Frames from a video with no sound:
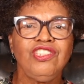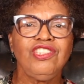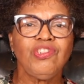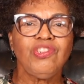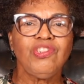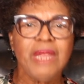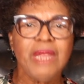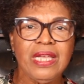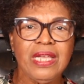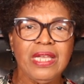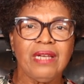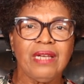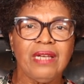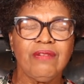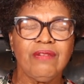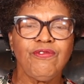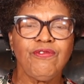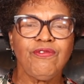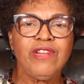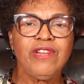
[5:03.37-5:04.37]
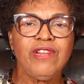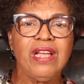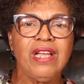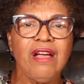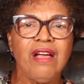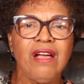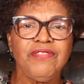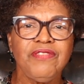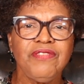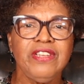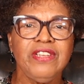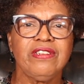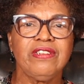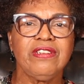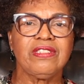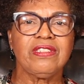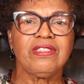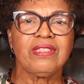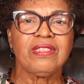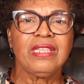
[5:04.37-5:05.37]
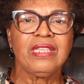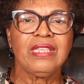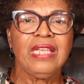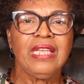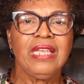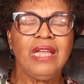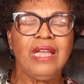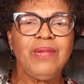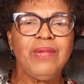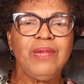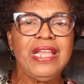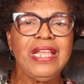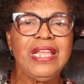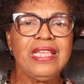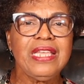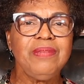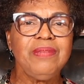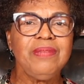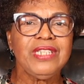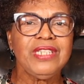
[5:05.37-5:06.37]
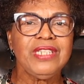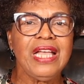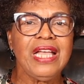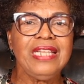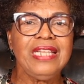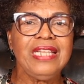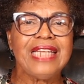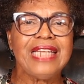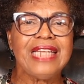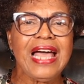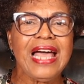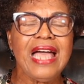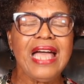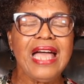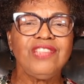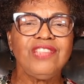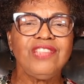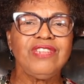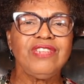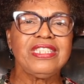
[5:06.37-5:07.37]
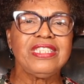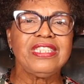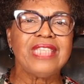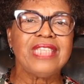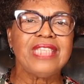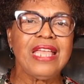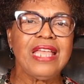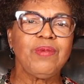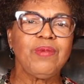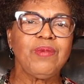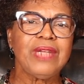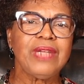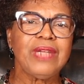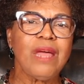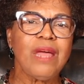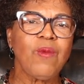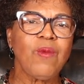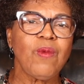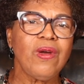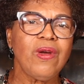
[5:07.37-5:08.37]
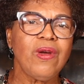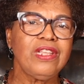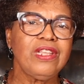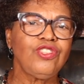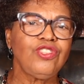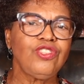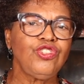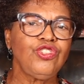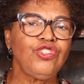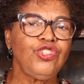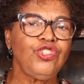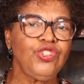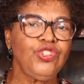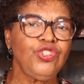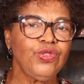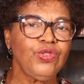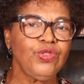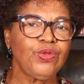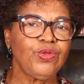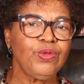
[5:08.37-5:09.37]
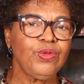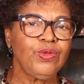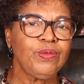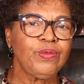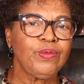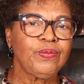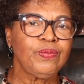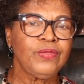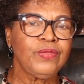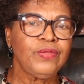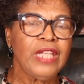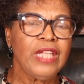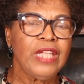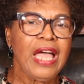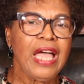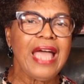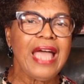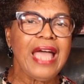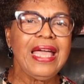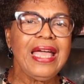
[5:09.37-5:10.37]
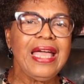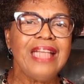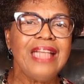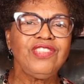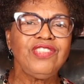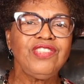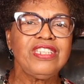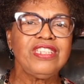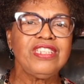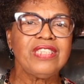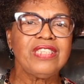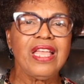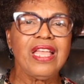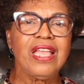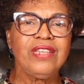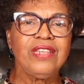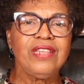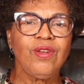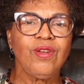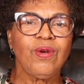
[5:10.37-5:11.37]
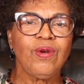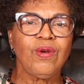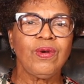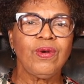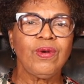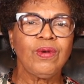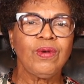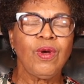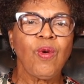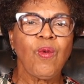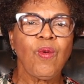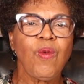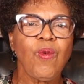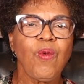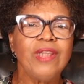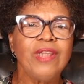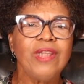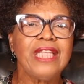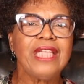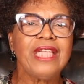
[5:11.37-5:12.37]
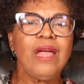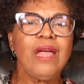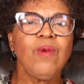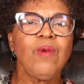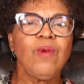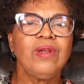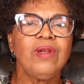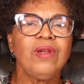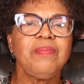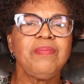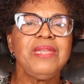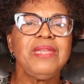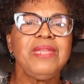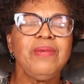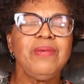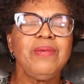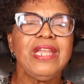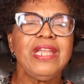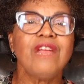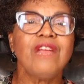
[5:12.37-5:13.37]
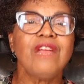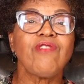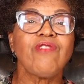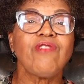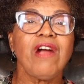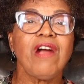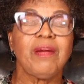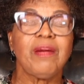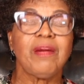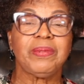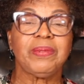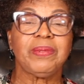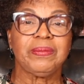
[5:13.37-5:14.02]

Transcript: Jamaica, four and a half years. And when I came to Canada, I had to decide what I wanted to do. I had to decide now what I want to be when I grow up.